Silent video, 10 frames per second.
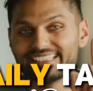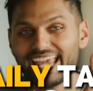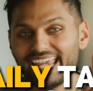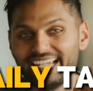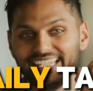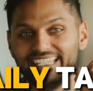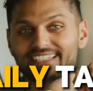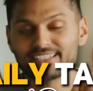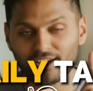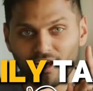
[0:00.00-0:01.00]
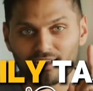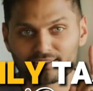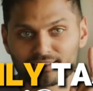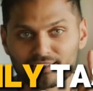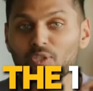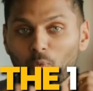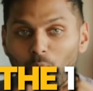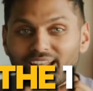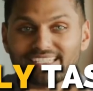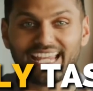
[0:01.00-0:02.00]
daily task. The
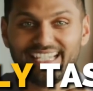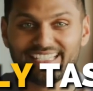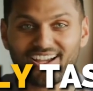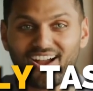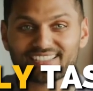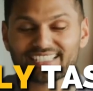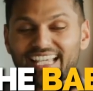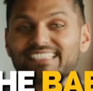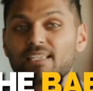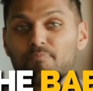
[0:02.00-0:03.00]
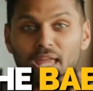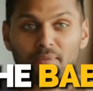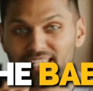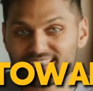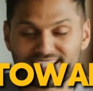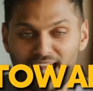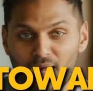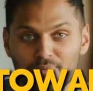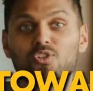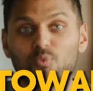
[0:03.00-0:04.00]
1 daily task is the baby
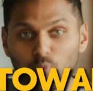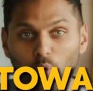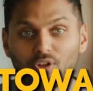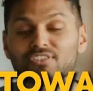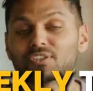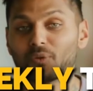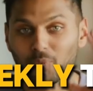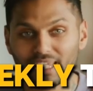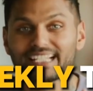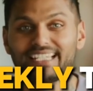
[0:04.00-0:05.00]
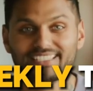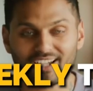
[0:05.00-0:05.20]
step towards the weekly